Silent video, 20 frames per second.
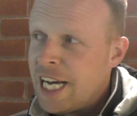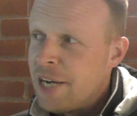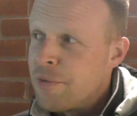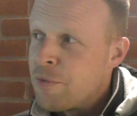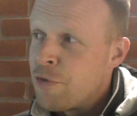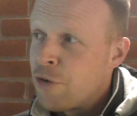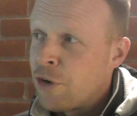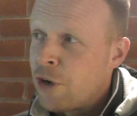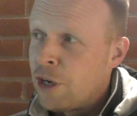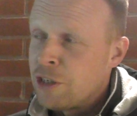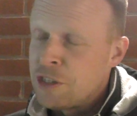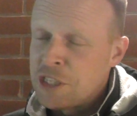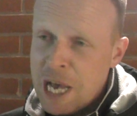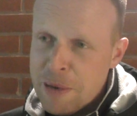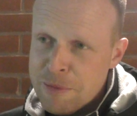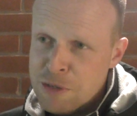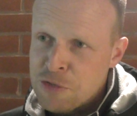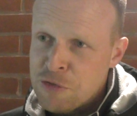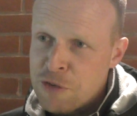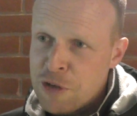with regards to the
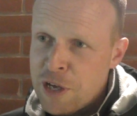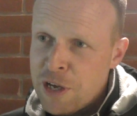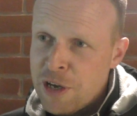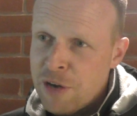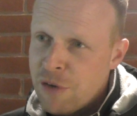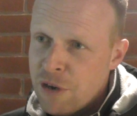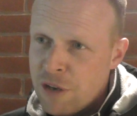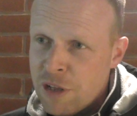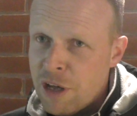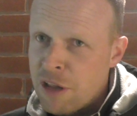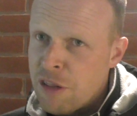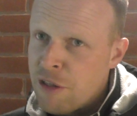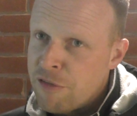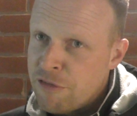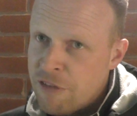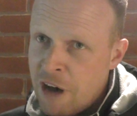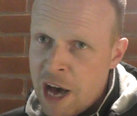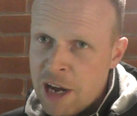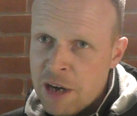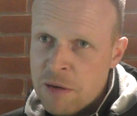atmosphere and the
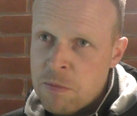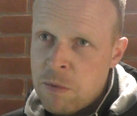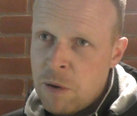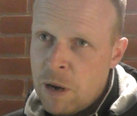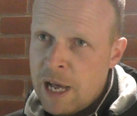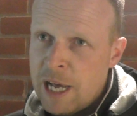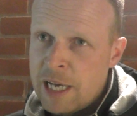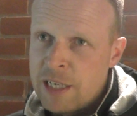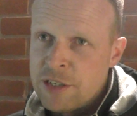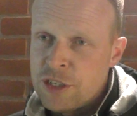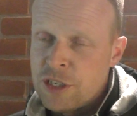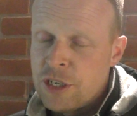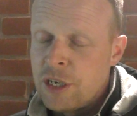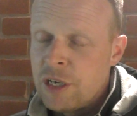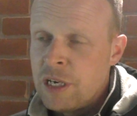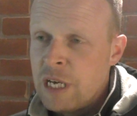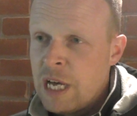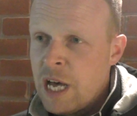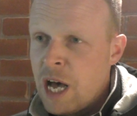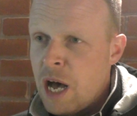fun, and players
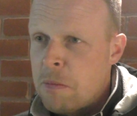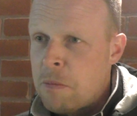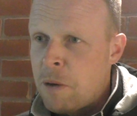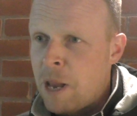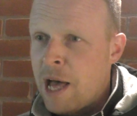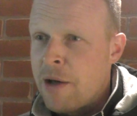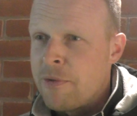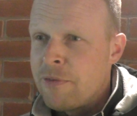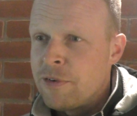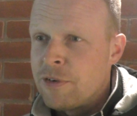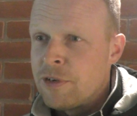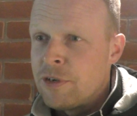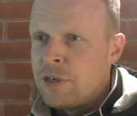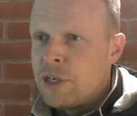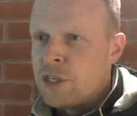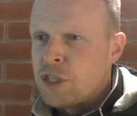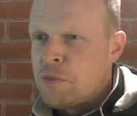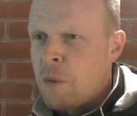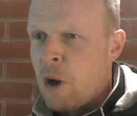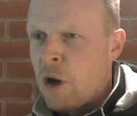are playing with
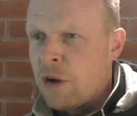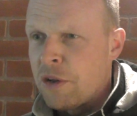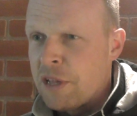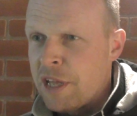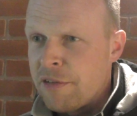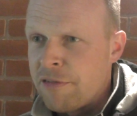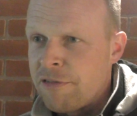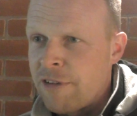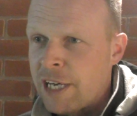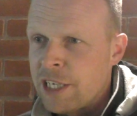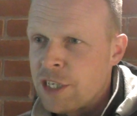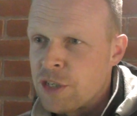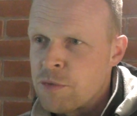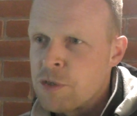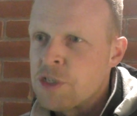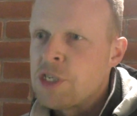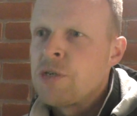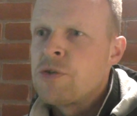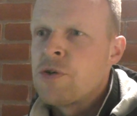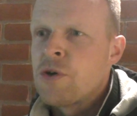a smile on their face, and
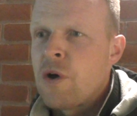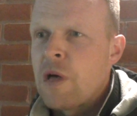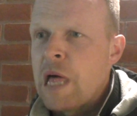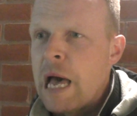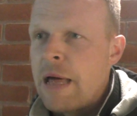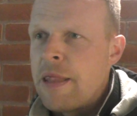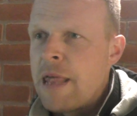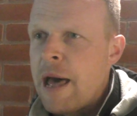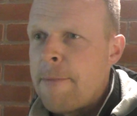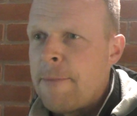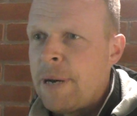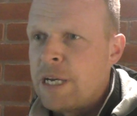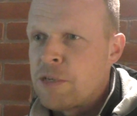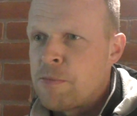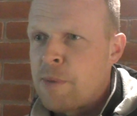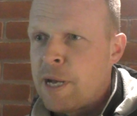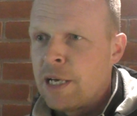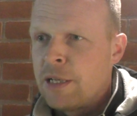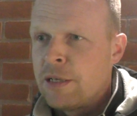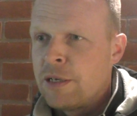we seem to have got that buzz
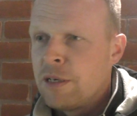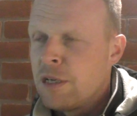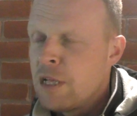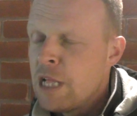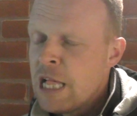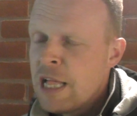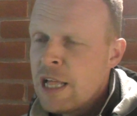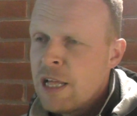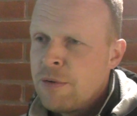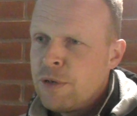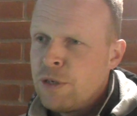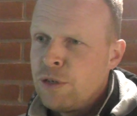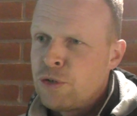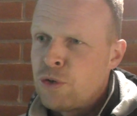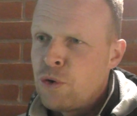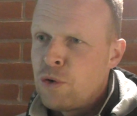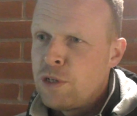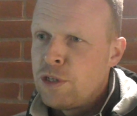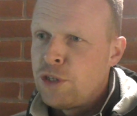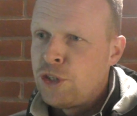back. We used
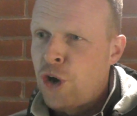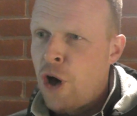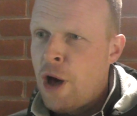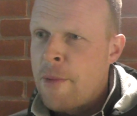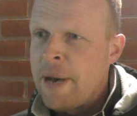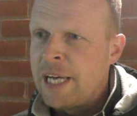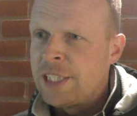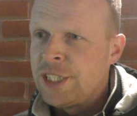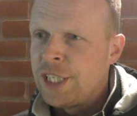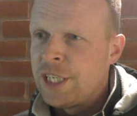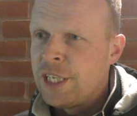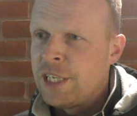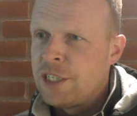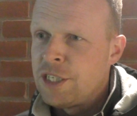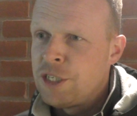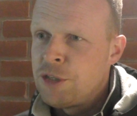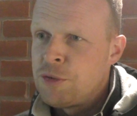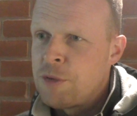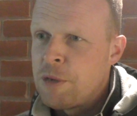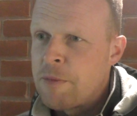to call it the chai magic, and it
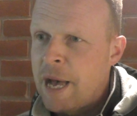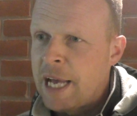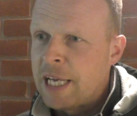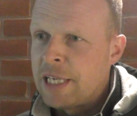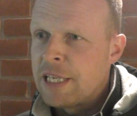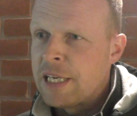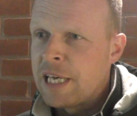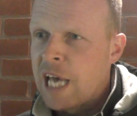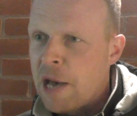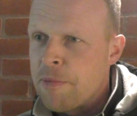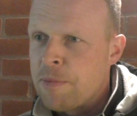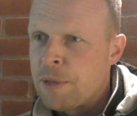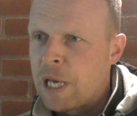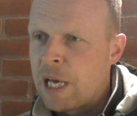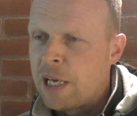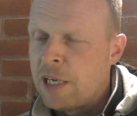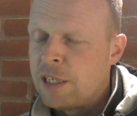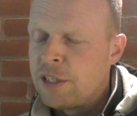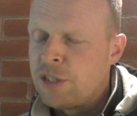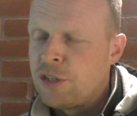seems to be back in the camp
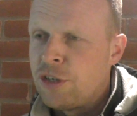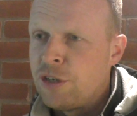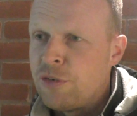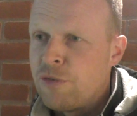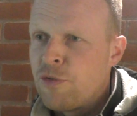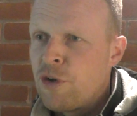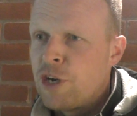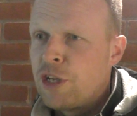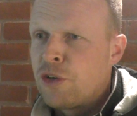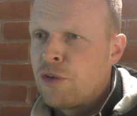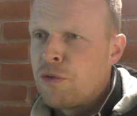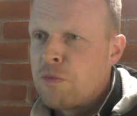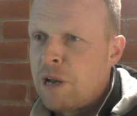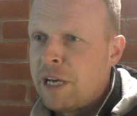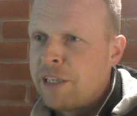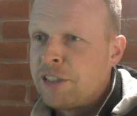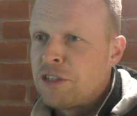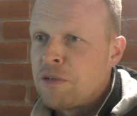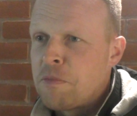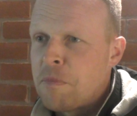again, and it's a really good
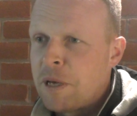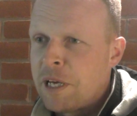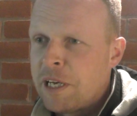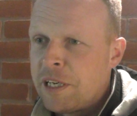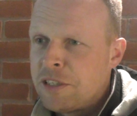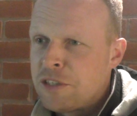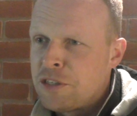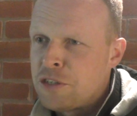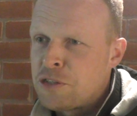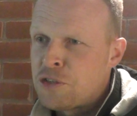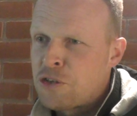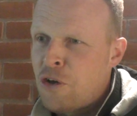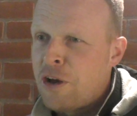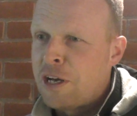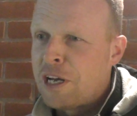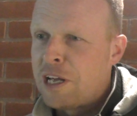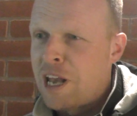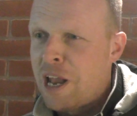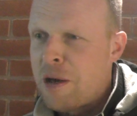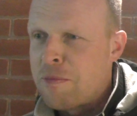place to be. It's an
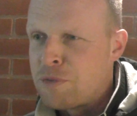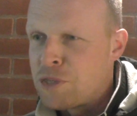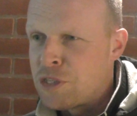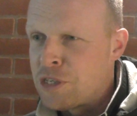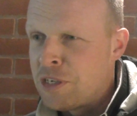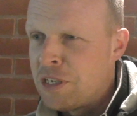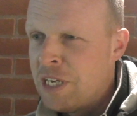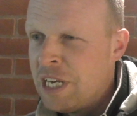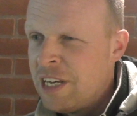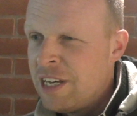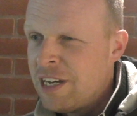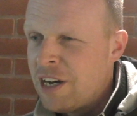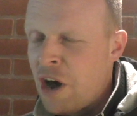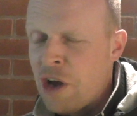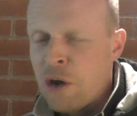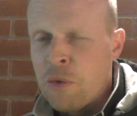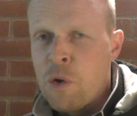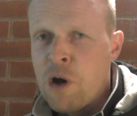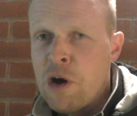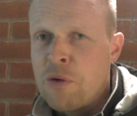exciting club to
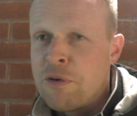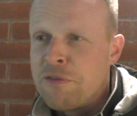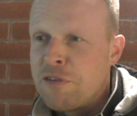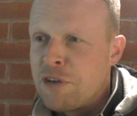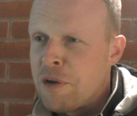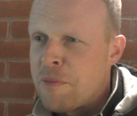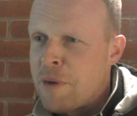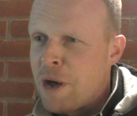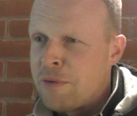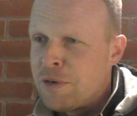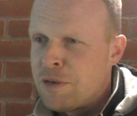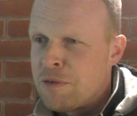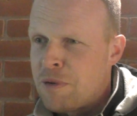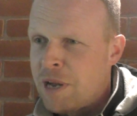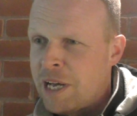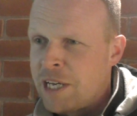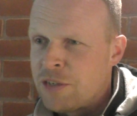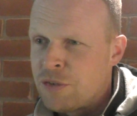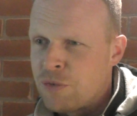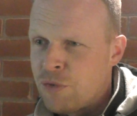kind of work with at the moment. The
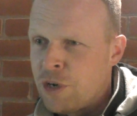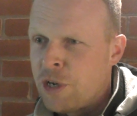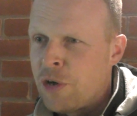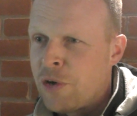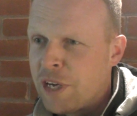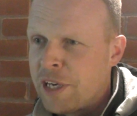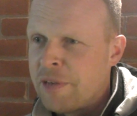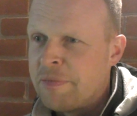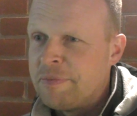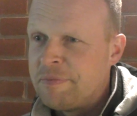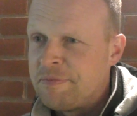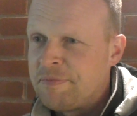players are really on it.